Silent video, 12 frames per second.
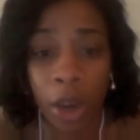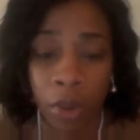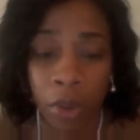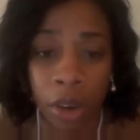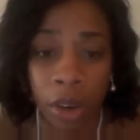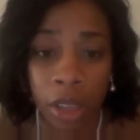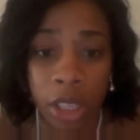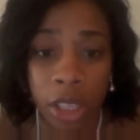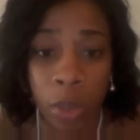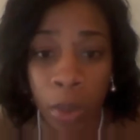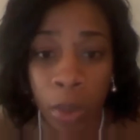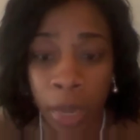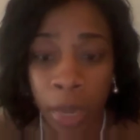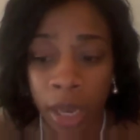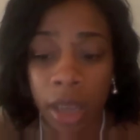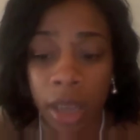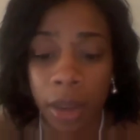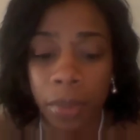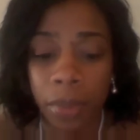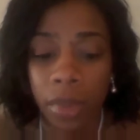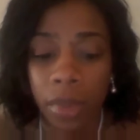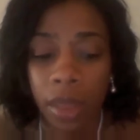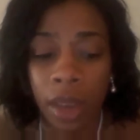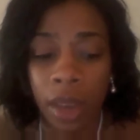over the swimming
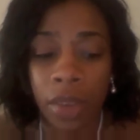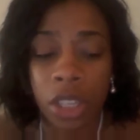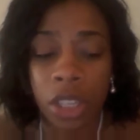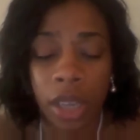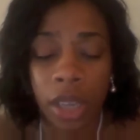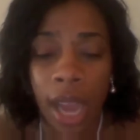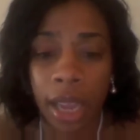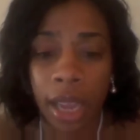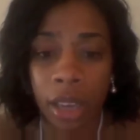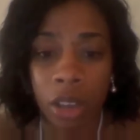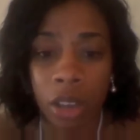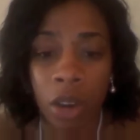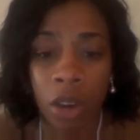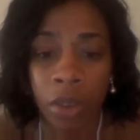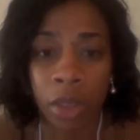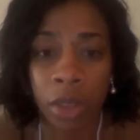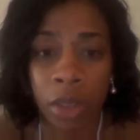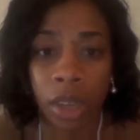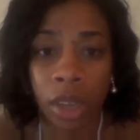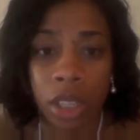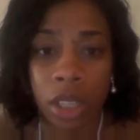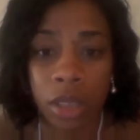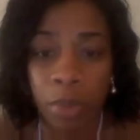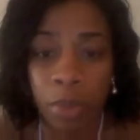that eventually I can go over the
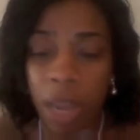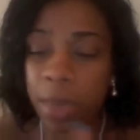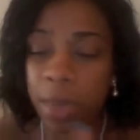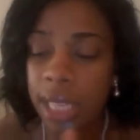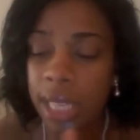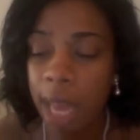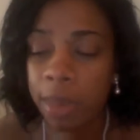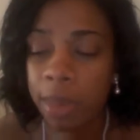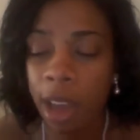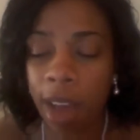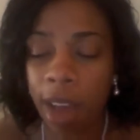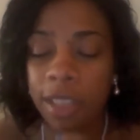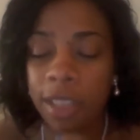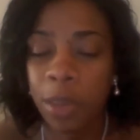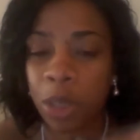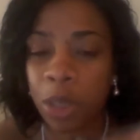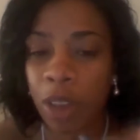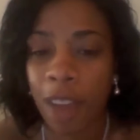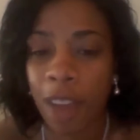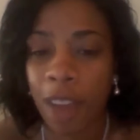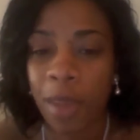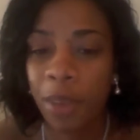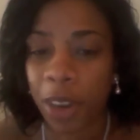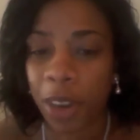bridge. Baby steps. I'll have someone
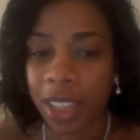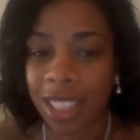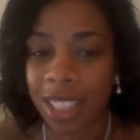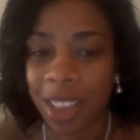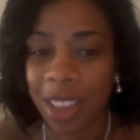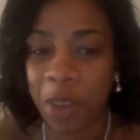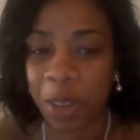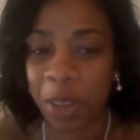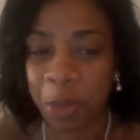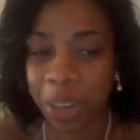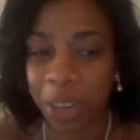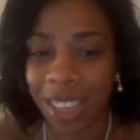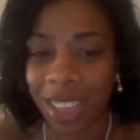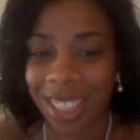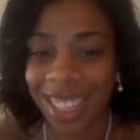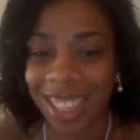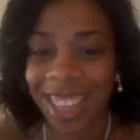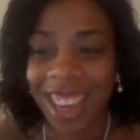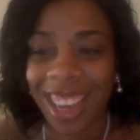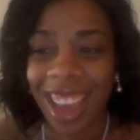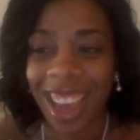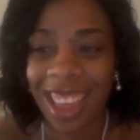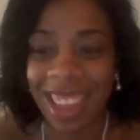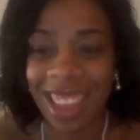drive me first over the bridge,
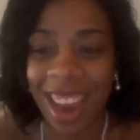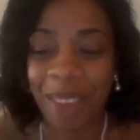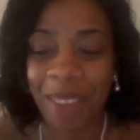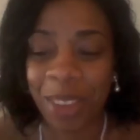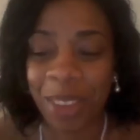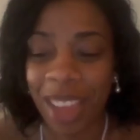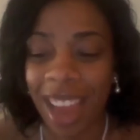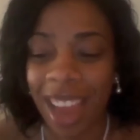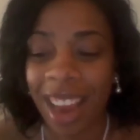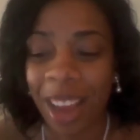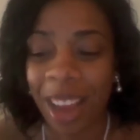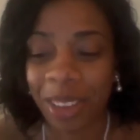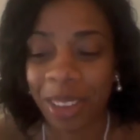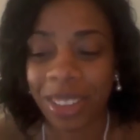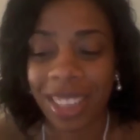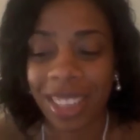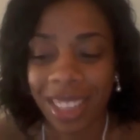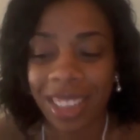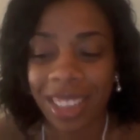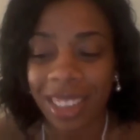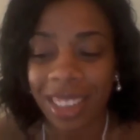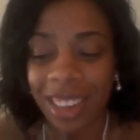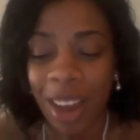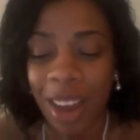and then after that, I'll
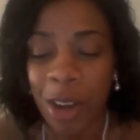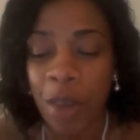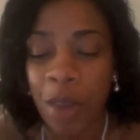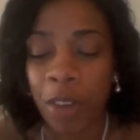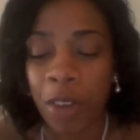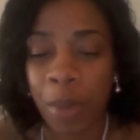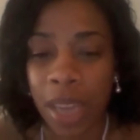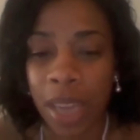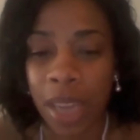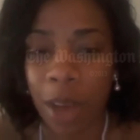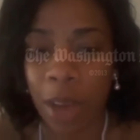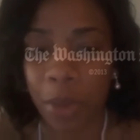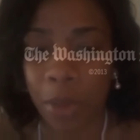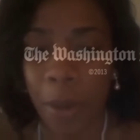I'll go for it myself.